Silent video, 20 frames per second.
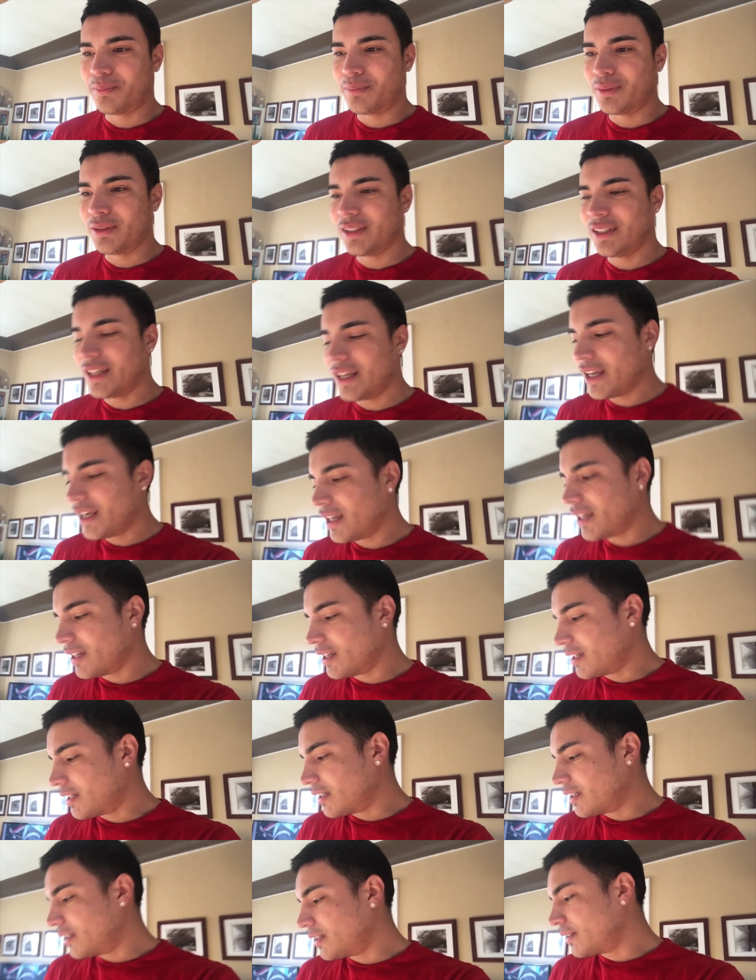But yeah,
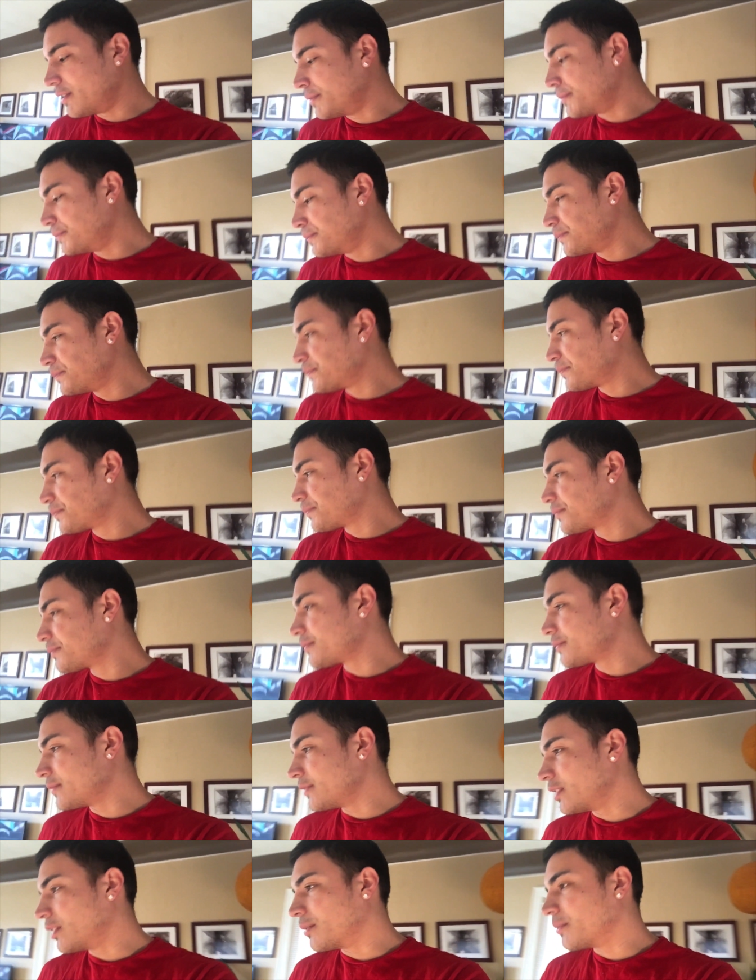uh,
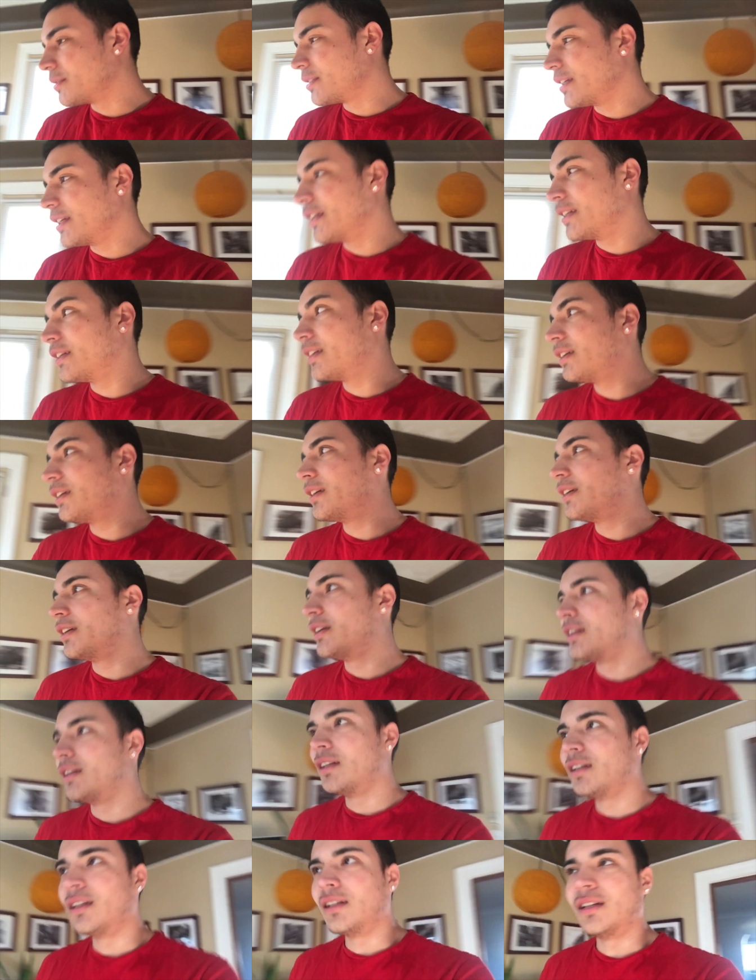you know what I'm saying?
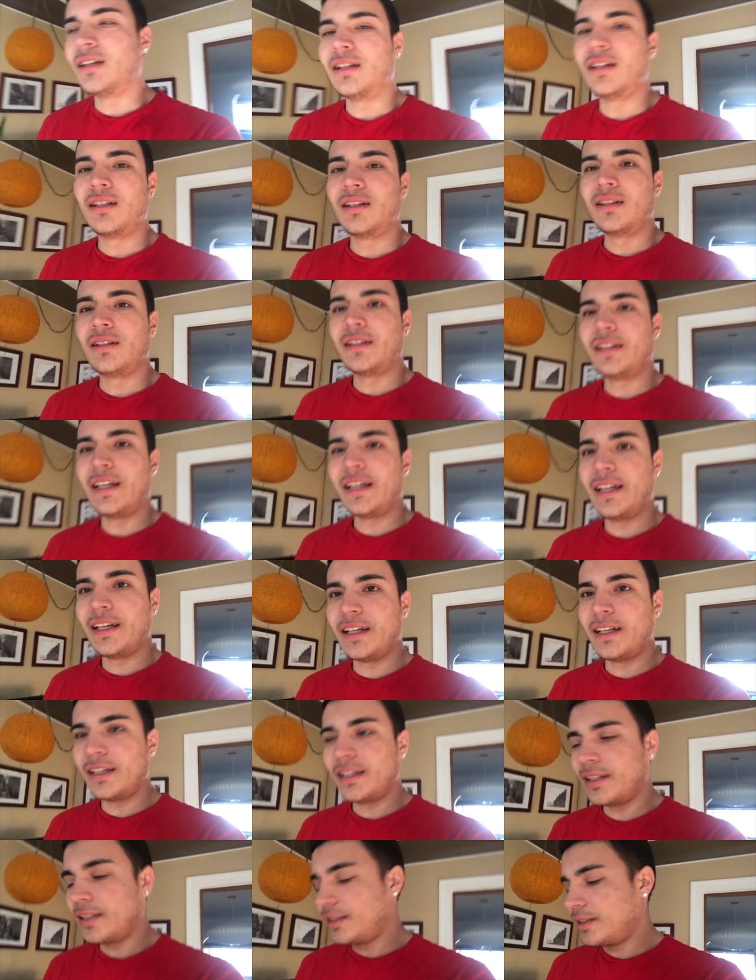
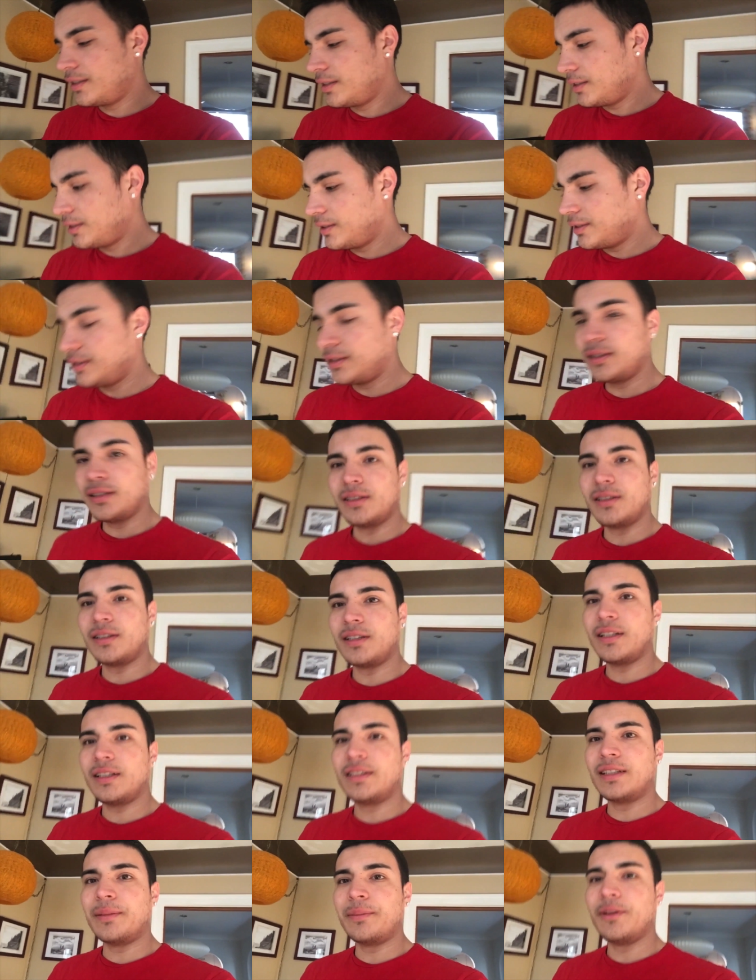They,
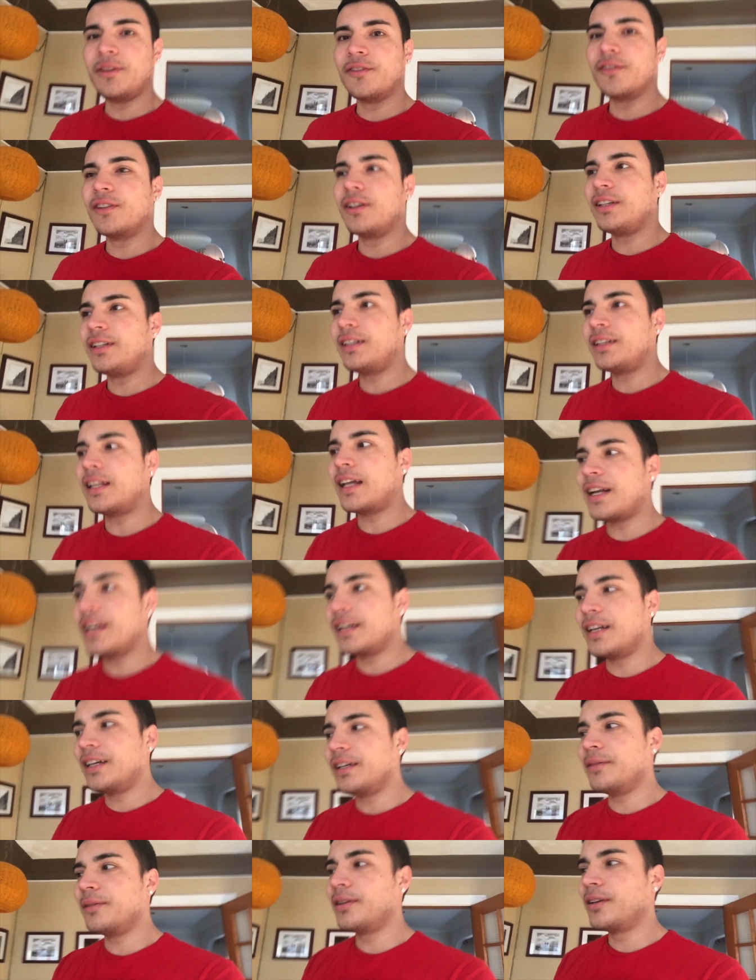they sent me free that
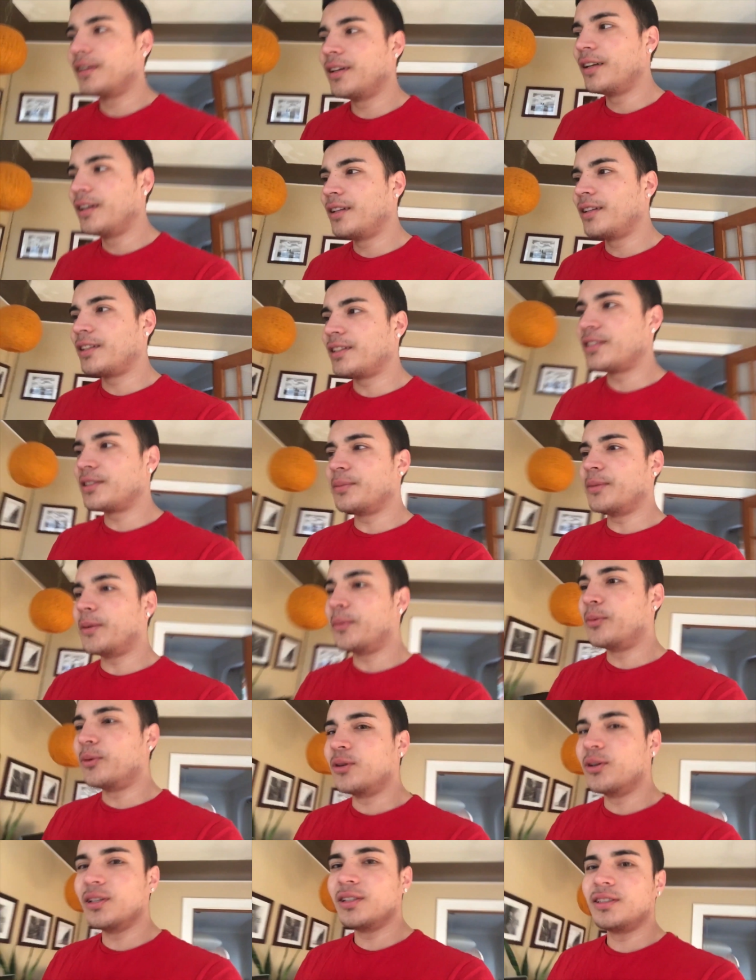night next to my
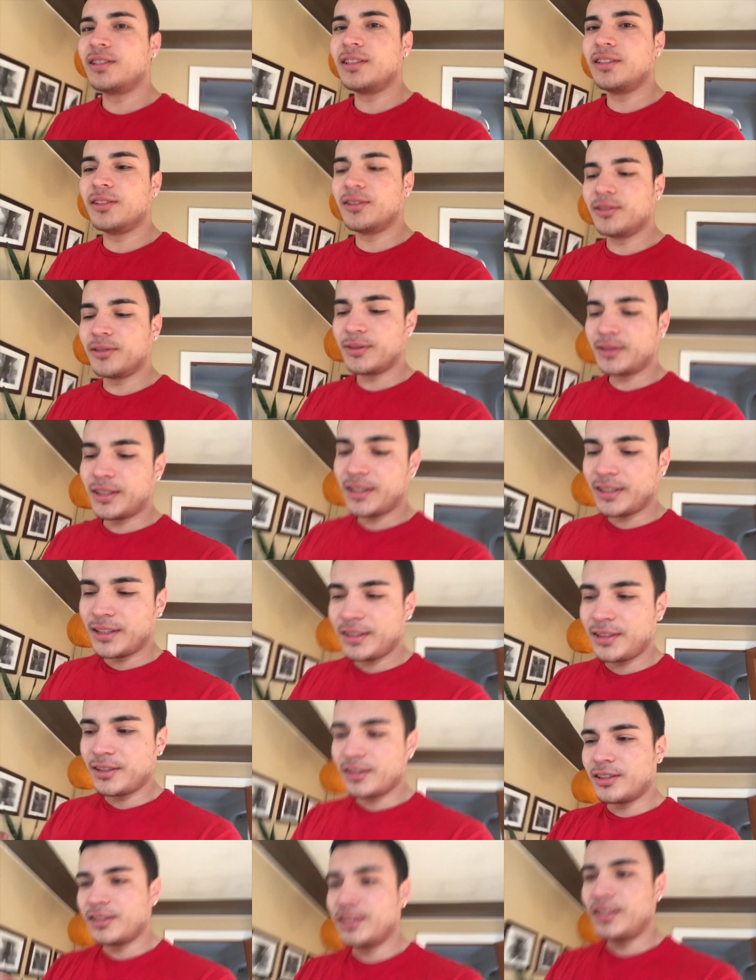boys. you know what I'm
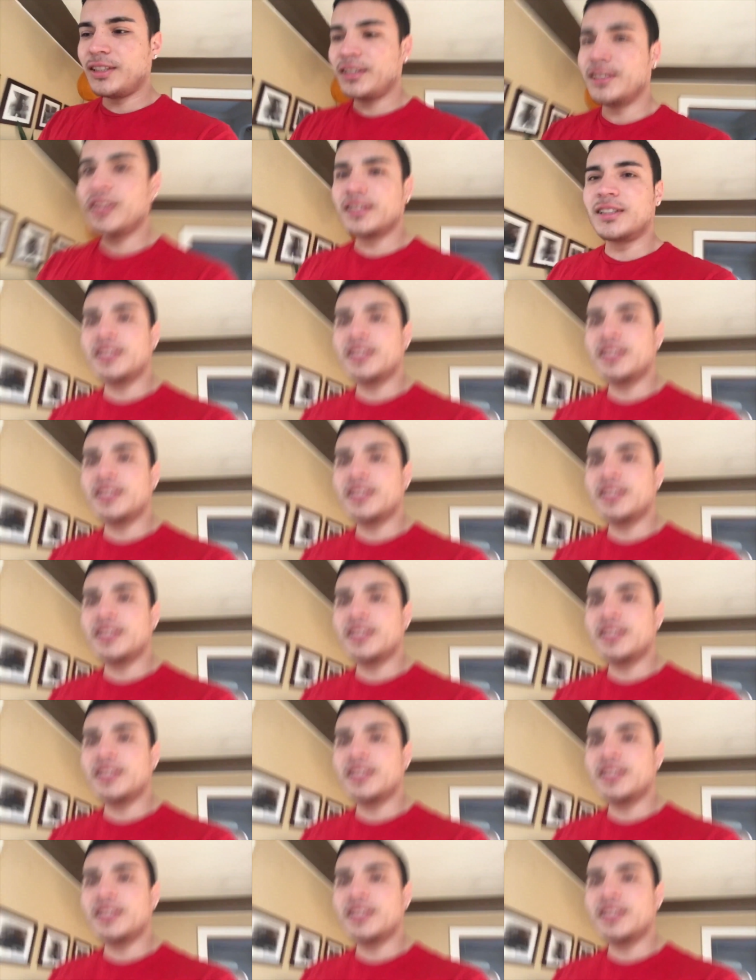saying? You can see in the